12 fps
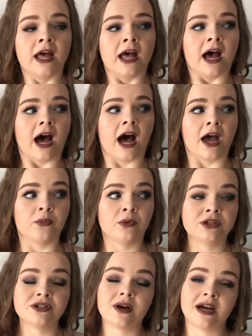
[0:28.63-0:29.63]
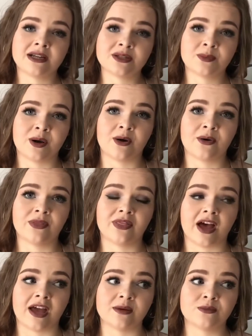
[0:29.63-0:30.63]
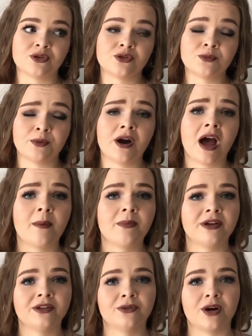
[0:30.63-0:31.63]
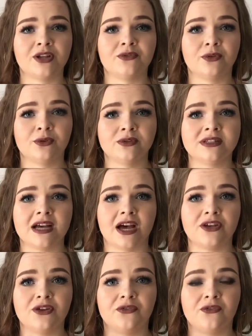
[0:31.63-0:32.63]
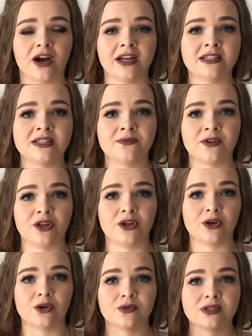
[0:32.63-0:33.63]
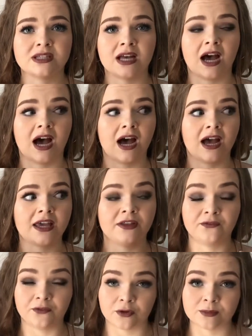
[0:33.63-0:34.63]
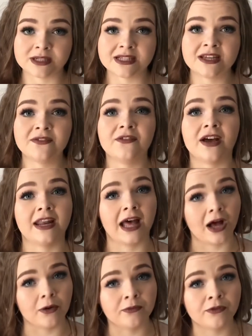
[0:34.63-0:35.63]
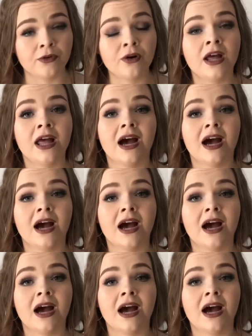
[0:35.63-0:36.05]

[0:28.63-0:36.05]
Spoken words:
I wanted to add as well that I am super happy and grateful that you find these videos informative and helpful,